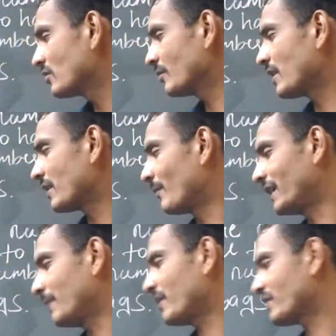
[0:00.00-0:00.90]
So
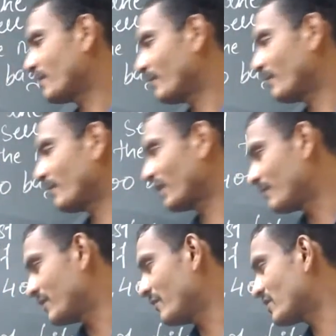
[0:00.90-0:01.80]
the multiplication
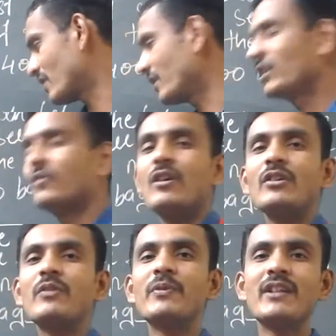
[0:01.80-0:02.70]
becomes division equal
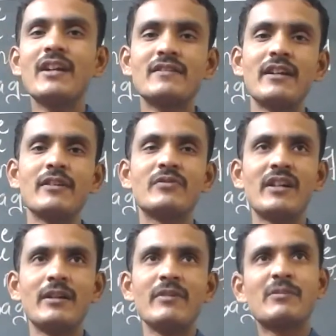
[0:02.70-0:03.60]
to if that side
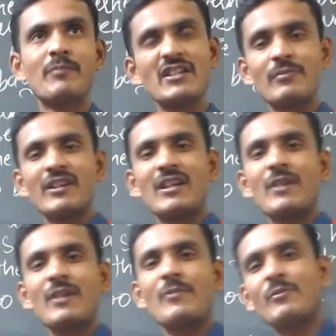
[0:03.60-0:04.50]
is send means plus
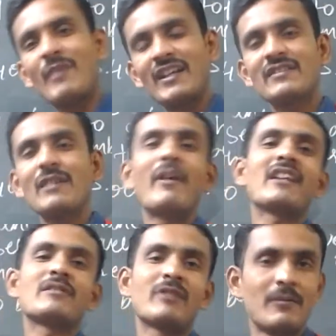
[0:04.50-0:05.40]
becomes minus
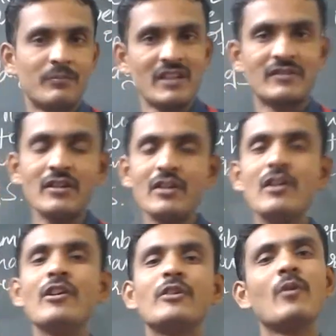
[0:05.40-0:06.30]
minus becomes plus
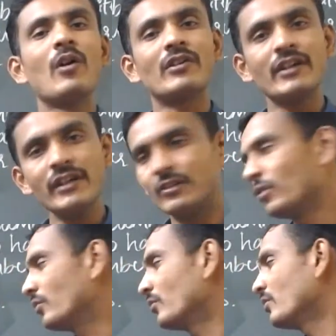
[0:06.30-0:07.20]
you
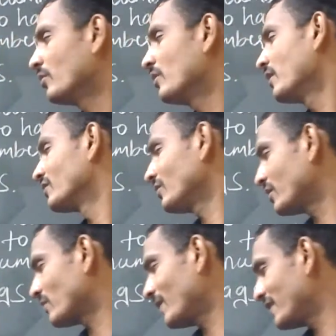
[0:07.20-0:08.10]
already know. So
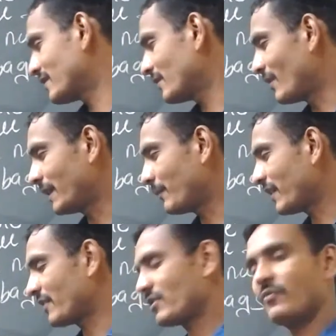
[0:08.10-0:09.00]
this one is in
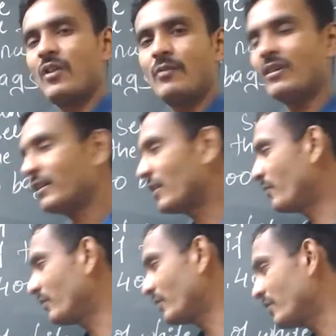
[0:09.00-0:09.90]
multiplication
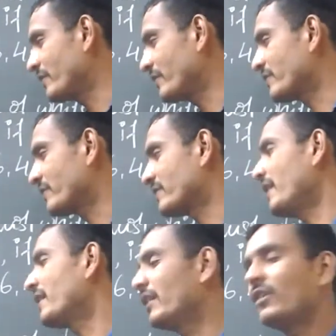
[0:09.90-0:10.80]
format. If you
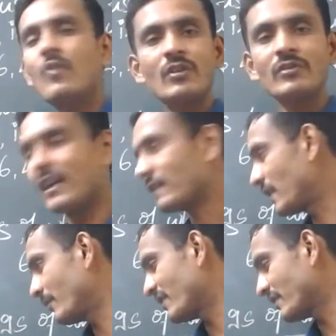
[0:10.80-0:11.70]
send equal to that
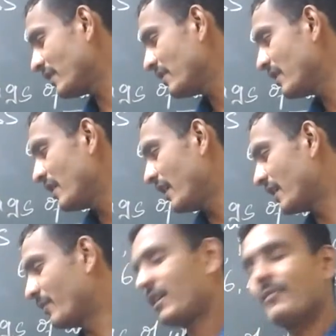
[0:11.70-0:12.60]
side means
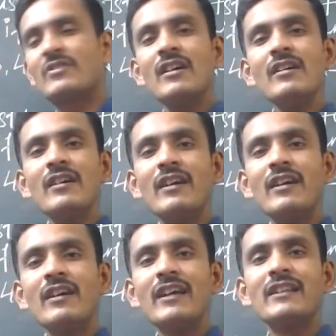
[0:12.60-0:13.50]
it becomes in
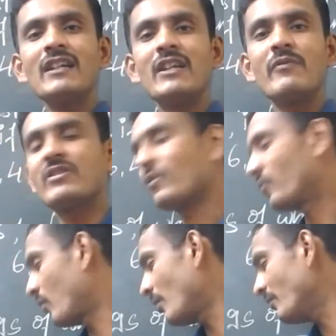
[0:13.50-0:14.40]
the division
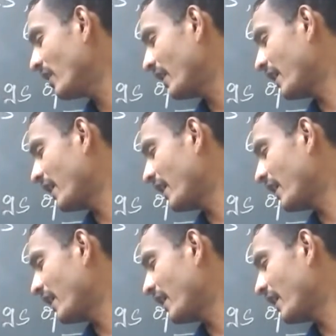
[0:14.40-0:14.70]
form.